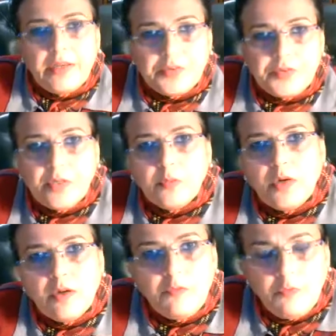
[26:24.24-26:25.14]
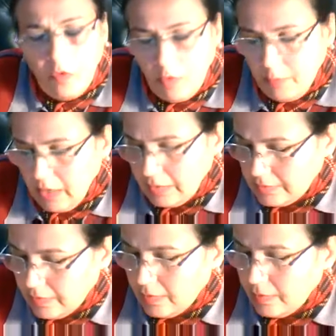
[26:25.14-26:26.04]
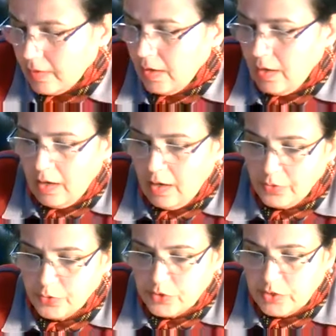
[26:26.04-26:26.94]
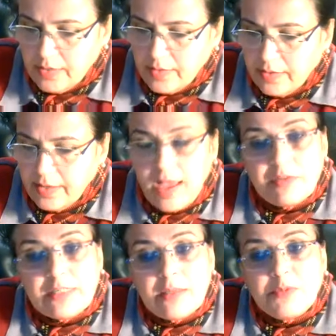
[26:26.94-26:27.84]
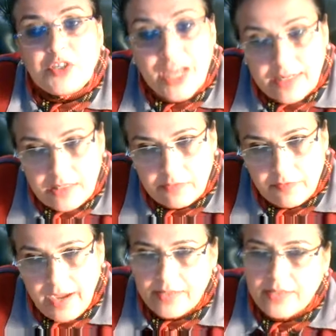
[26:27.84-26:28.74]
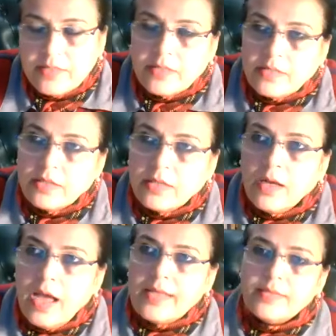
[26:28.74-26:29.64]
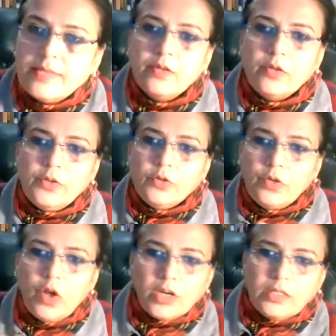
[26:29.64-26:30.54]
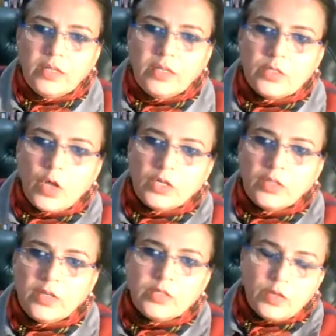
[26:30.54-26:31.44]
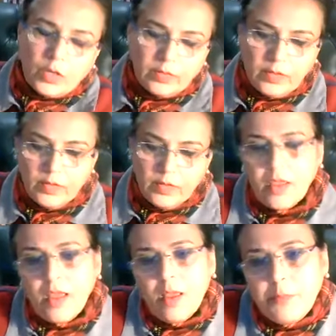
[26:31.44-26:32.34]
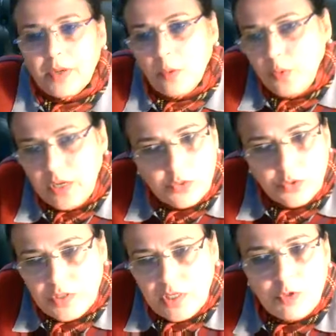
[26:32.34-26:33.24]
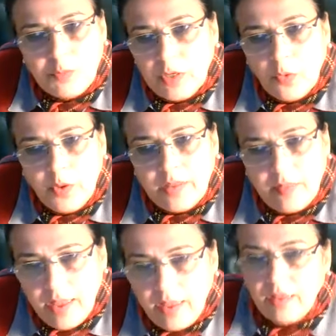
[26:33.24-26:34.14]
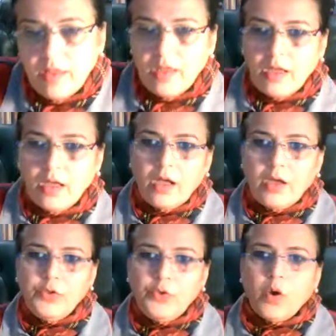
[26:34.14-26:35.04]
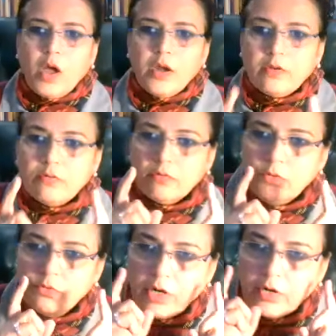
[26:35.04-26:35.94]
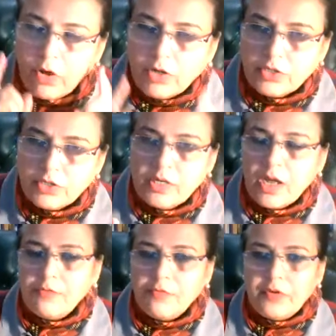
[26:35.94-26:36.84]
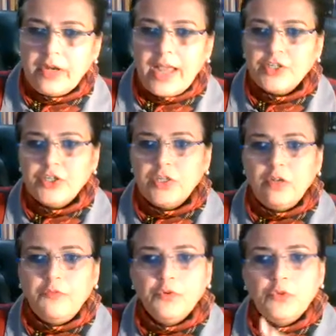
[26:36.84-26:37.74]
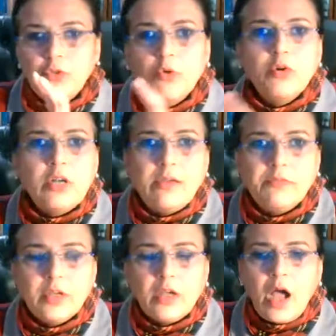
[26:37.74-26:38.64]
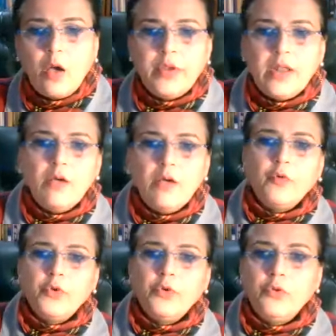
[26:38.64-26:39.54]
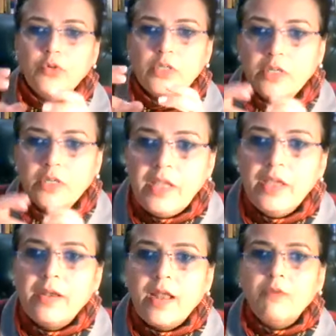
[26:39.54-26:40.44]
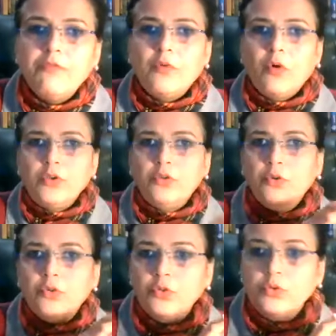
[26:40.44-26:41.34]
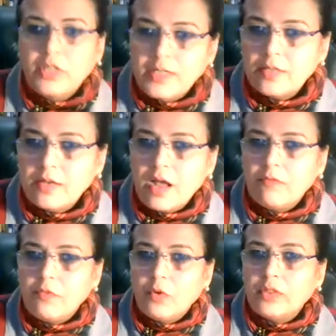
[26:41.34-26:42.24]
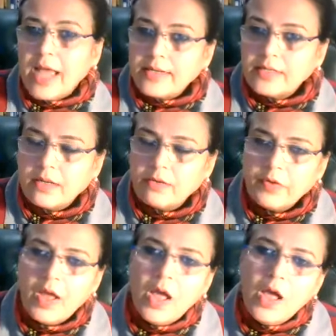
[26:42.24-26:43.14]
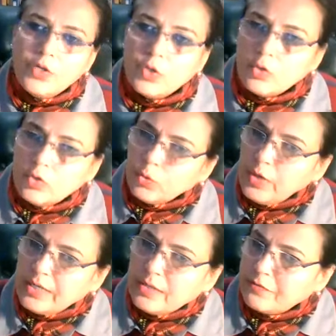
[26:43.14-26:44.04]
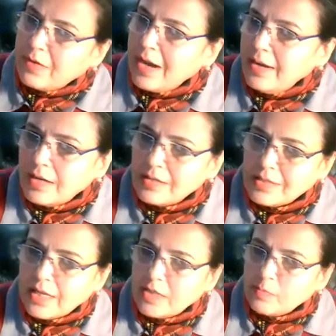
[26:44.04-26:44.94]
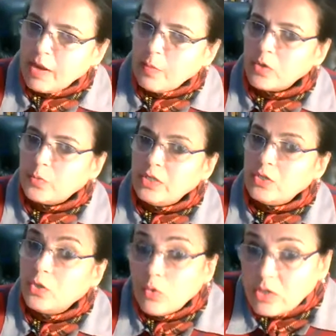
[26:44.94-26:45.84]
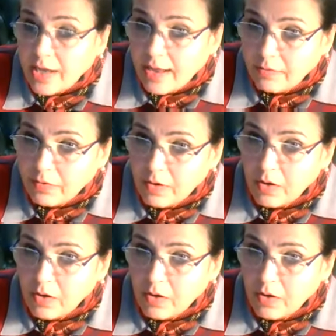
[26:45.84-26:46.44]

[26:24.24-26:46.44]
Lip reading: interesting word for Pakistan. You say that they have a subtractive identity, as in, not this, not this, not this. But we too seem to be going there. You are not enough of a national if you don't love the cow enough, or you don't agree enough, or you don't do this enough or that enough. So do we define ourselves by what we don't have